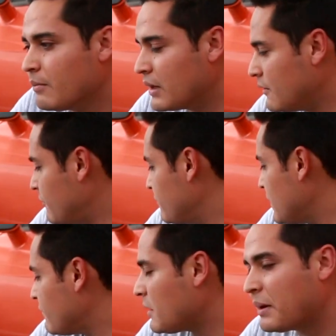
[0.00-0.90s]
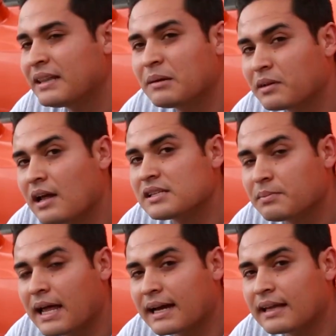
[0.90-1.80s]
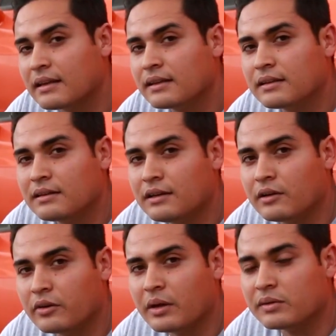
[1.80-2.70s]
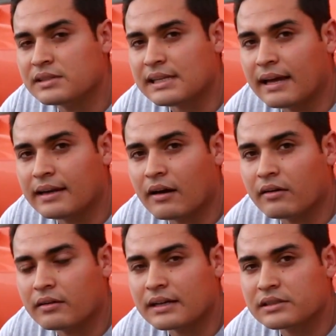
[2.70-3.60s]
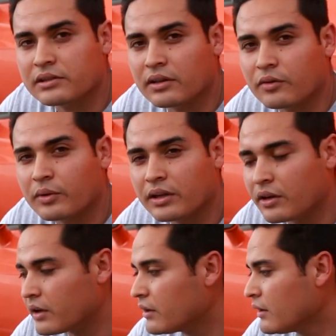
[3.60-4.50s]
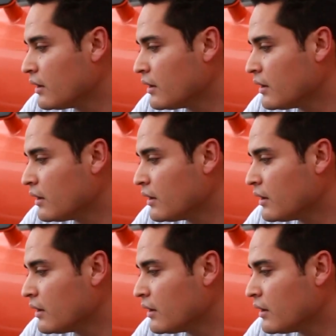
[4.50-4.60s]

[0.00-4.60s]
But if I paint them gloss black, I think, you know, they would stand out and actually look really good.